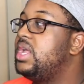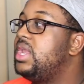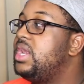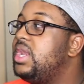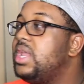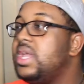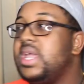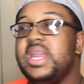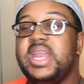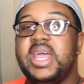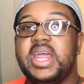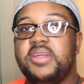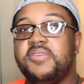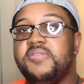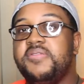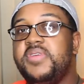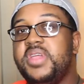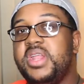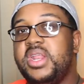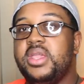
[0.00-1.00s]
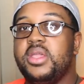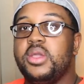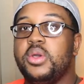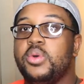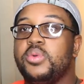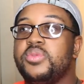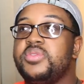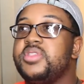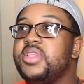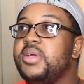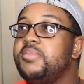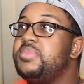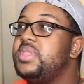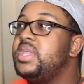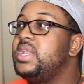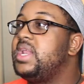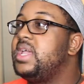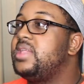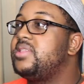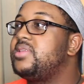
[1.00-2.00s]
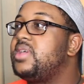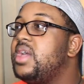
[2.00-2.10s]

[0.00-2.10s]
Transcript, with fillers: looking at a video, something that's